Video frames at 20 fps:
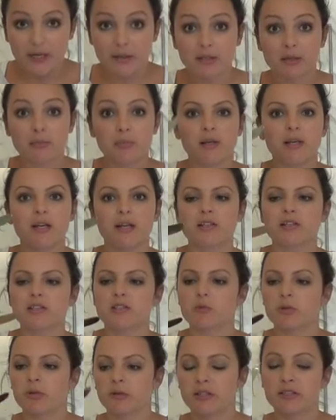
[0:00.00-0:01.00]
I'm going to
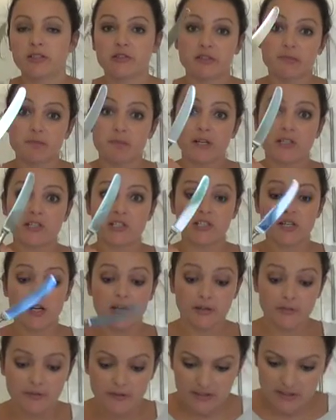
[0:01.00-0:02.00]
plunge, what I'm going to do is plunge a
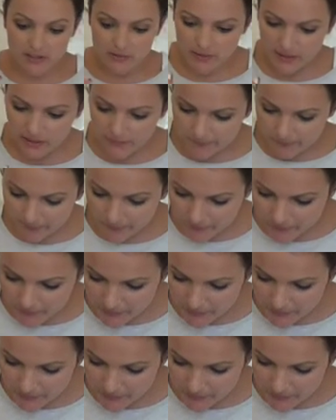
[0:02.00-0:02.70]
knife into it.